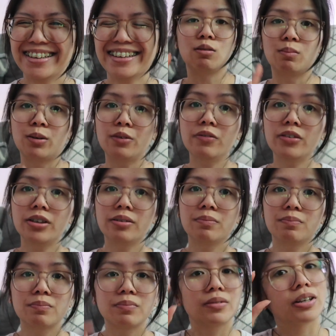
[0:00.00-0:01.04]
removed,
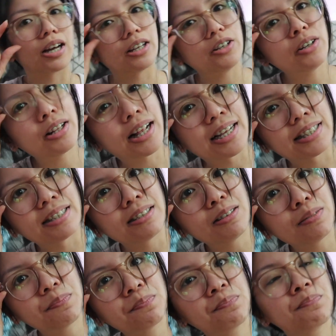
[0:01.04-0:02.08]
got new
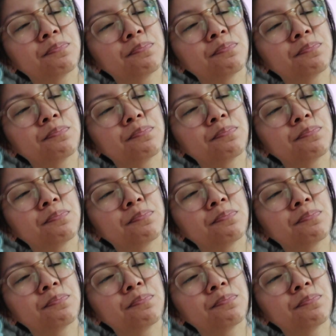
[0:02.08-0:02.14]
glasses.